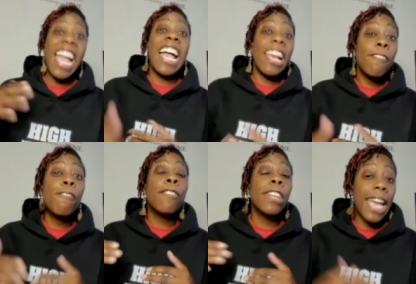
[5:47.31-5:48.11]

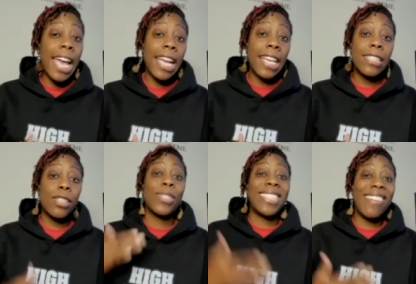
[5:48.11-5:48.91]
every day.
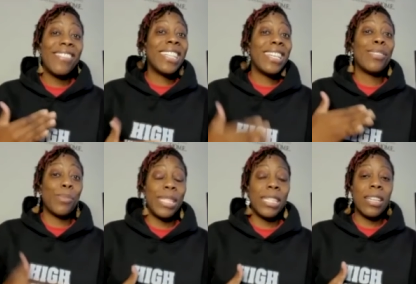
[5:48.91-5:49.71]
So mm. 7 days a
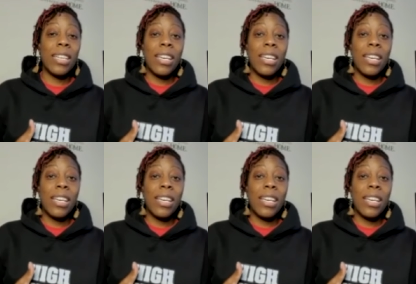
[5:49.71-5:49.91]
week.